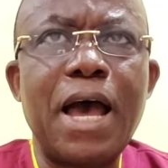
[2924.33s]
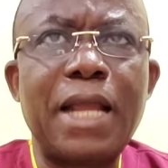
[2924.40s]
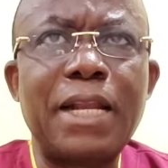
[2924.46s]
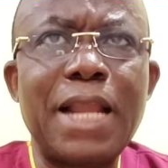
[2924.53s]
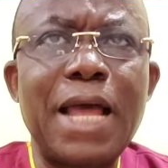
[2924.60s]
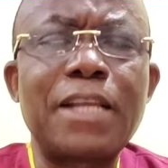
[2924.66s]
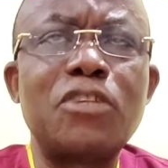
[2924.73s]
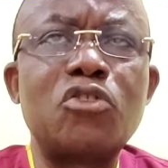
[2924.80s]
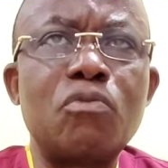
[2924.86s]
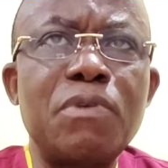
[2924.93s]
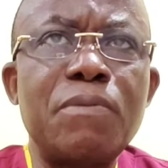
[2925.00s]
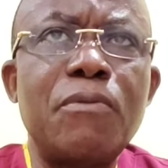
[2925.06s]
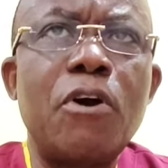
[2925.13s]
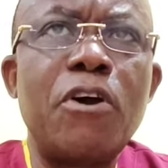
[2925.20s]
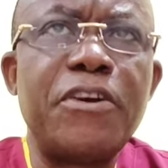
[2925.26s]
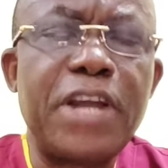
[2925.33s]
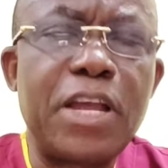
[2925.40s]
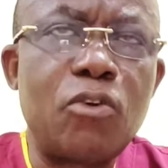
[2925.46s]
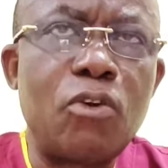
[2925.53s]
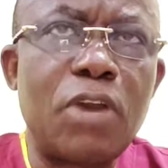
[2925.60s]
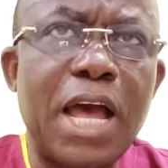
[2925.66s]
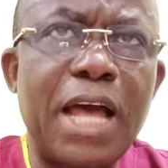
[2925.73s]
likely to be more
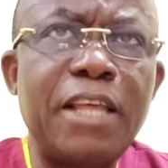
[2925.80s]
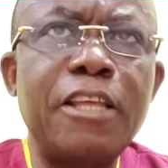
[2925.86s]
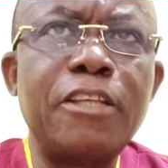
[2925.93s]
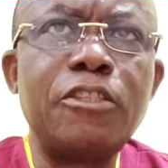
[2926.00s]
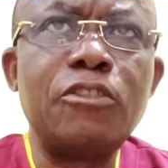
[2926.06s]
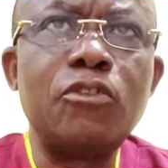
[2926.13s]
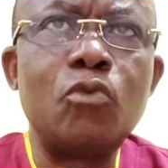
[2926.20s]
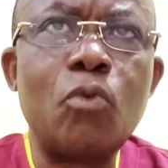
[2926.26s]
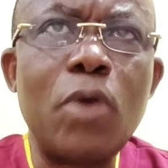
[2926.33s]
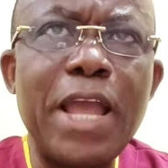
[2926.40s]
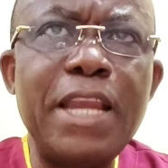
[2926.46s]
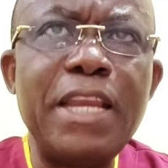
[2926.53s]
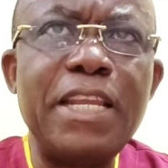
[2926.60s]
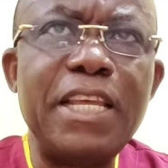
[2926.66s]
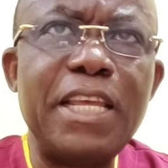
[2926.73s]
irregular when